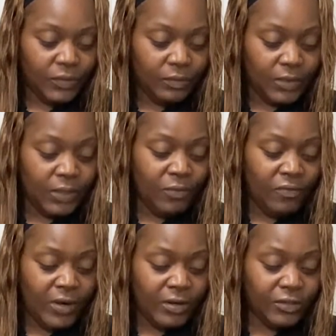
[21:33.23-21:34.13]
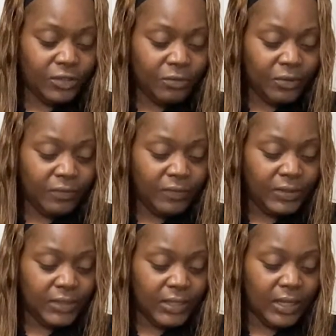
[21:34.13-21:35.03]
In the verse, this motherfucker
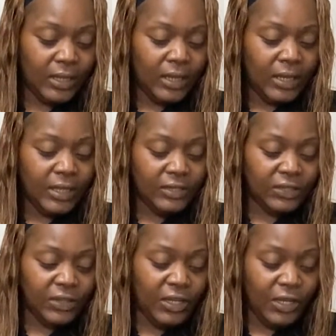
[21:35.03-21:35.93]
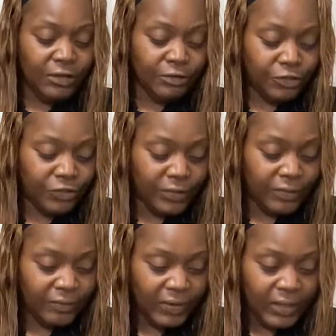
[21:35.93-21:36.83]
said, it says an inner
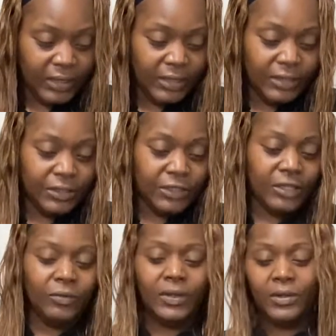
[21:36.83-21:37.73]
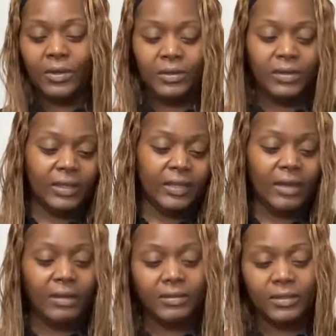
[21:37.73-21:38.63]
strength. And like said, we know you got the
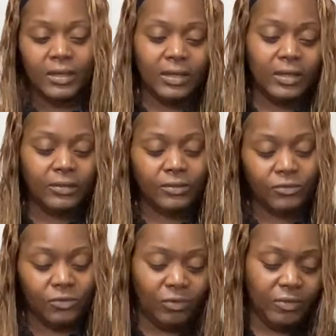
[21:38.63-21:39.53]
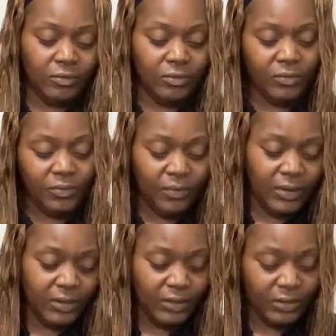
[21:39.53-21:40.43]
outside. That strength and
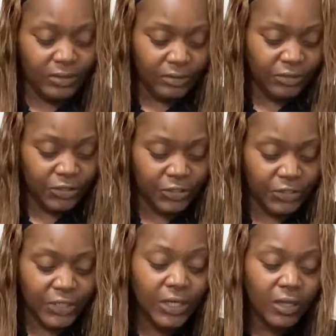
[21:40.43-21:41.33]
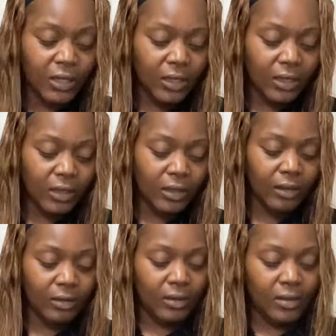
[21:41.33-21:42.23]
ringing and shit.